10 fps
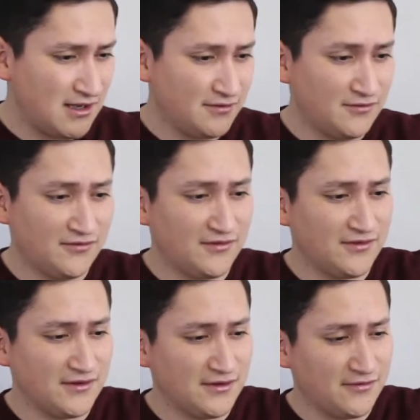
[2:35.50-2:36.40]
due to
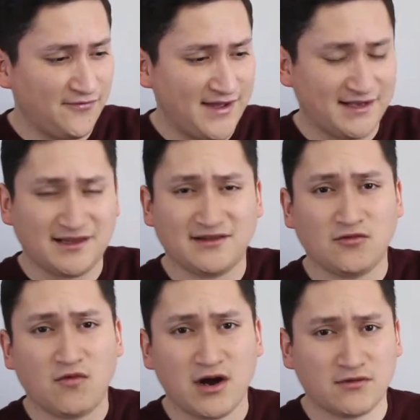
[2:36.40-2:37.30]
the fact that the
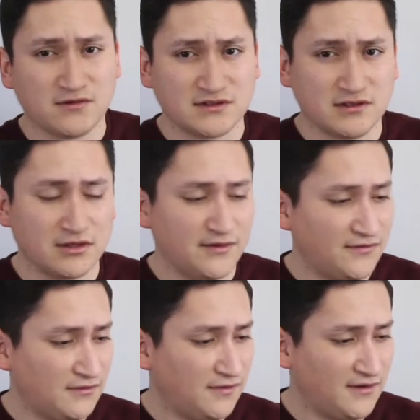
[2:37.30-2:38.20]
wire was a little bit
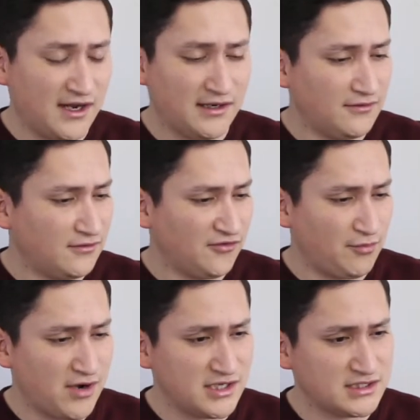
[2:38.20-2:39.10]
too tight in those
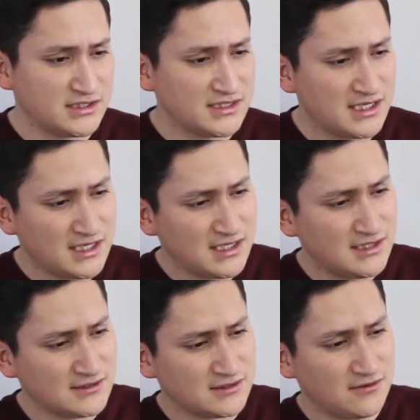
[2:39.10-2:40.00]
branches.
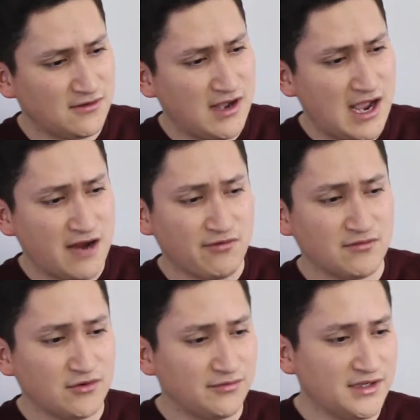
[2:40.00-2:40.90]
So I
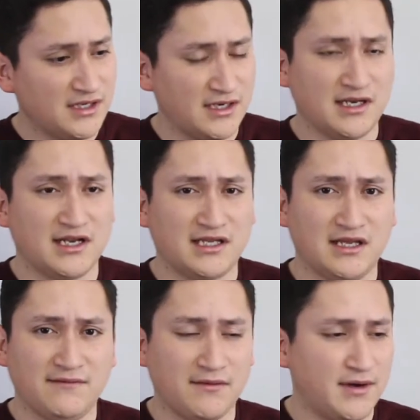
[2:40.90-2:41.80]
removed it and I
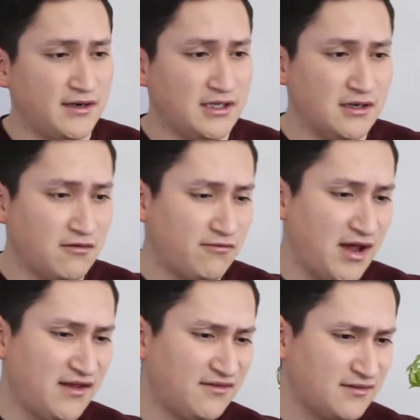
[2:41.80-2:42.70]
gave it about a year
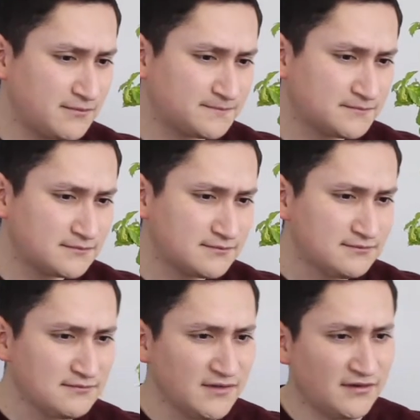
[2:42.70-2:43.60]
rest.
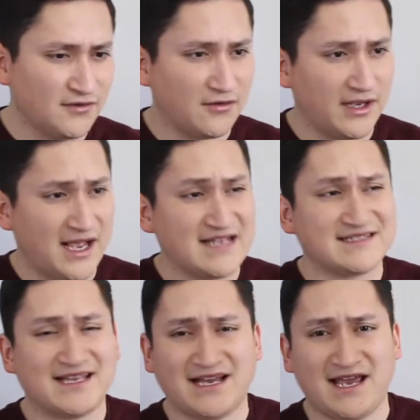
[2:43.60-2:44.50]
So it
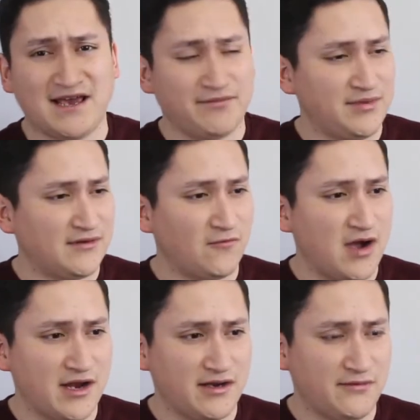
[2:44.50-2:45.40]
has not have been
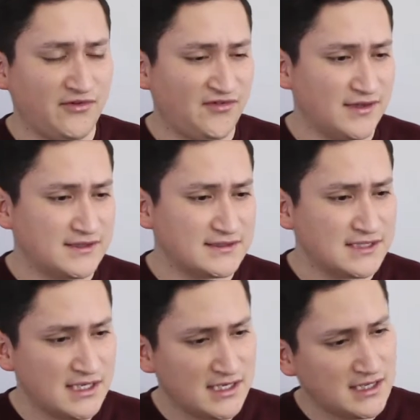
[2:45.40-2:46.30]
wired ever since.
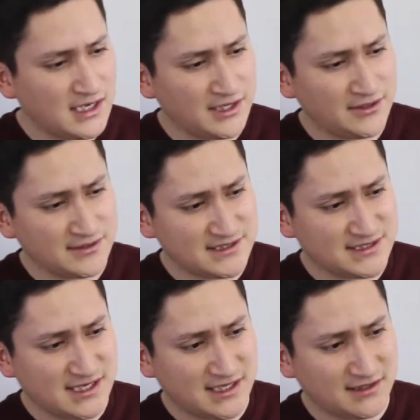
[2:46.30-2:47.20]
I
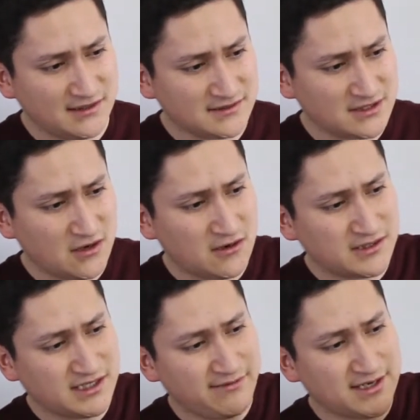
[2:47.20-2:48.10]
noticed that the
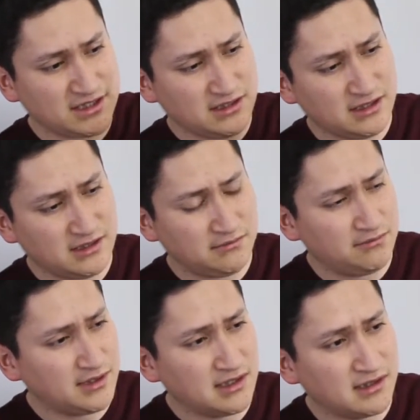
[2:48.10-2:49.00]
scars have actually
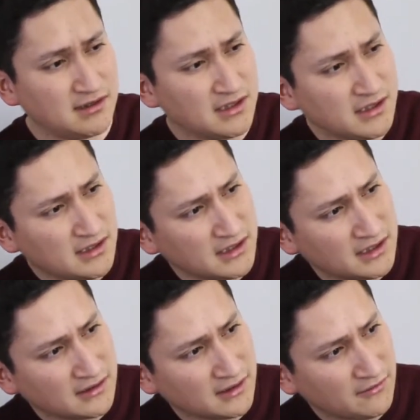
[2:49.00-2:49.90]
been
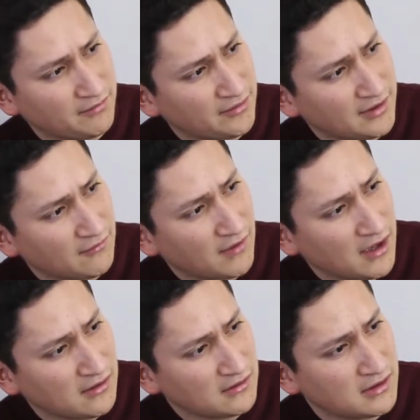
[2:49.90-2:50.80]
healing pretty
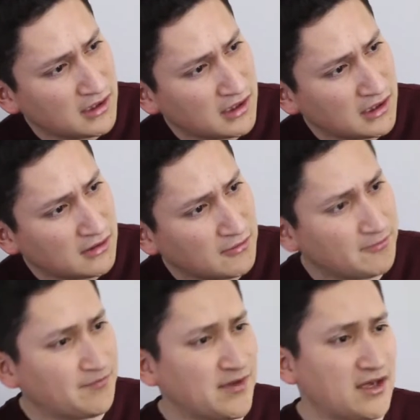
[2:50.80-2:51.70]
well.
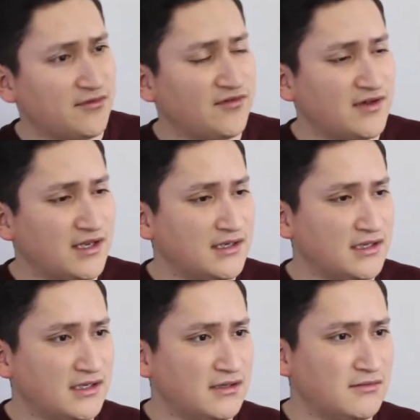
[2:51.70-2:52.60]
I don't see
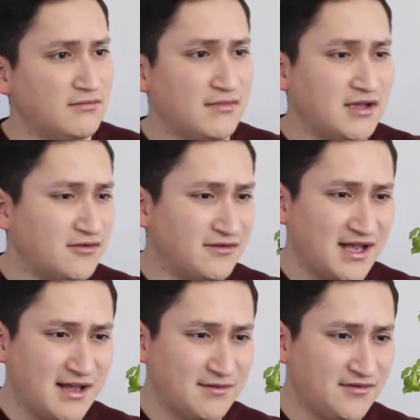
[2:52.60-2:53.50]
any major
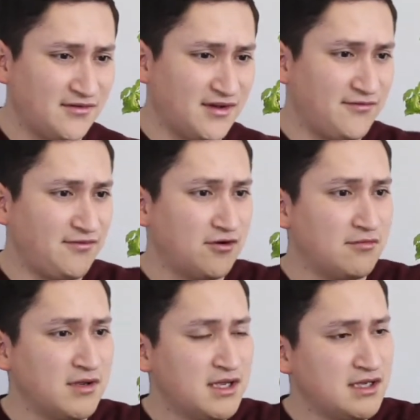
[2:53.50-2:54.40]
damage aside
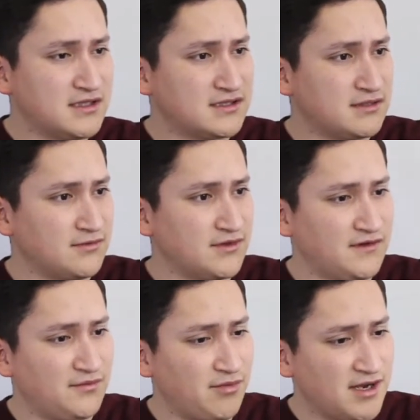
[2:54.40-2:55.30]
from some of
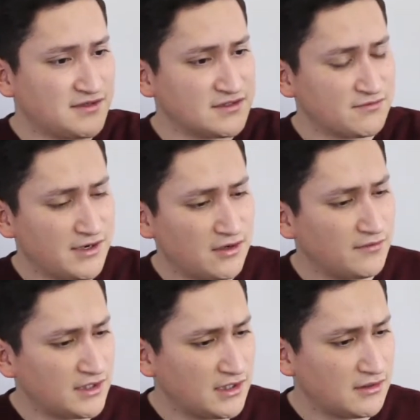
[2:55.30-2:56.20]
these branches right
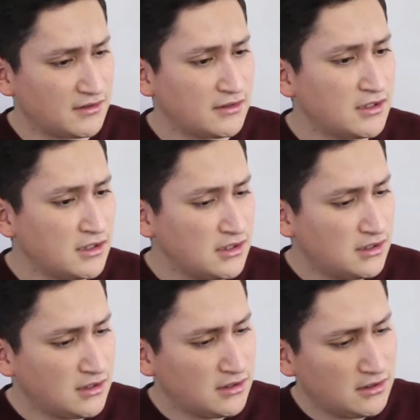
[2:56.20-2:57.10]
over here.
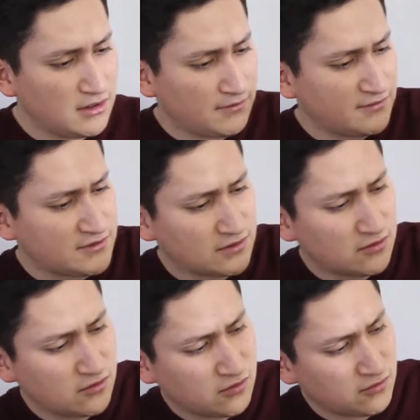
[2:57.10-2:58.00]

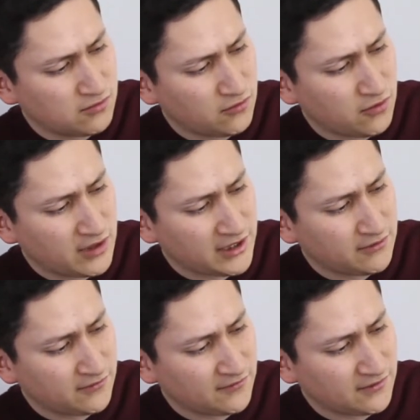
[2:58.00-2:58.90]
So what I'm
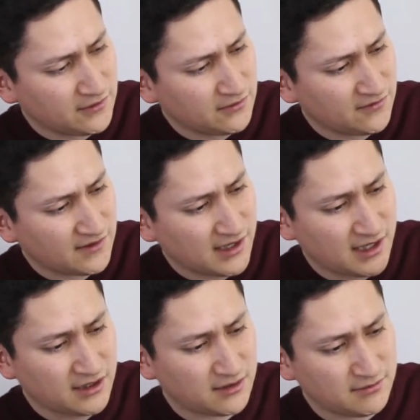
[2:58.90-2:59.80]
going to do is that
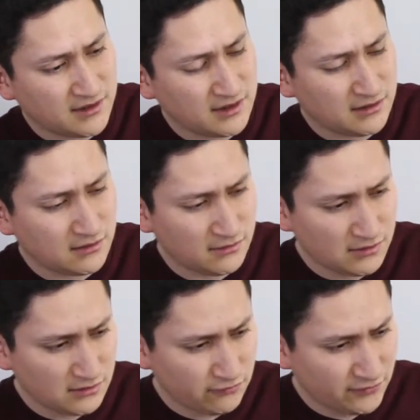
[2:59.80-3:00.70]
I'm going to be
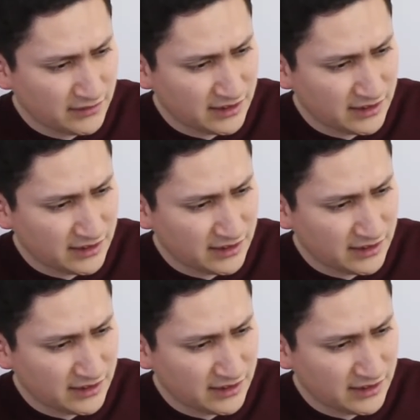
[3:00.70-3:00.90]
really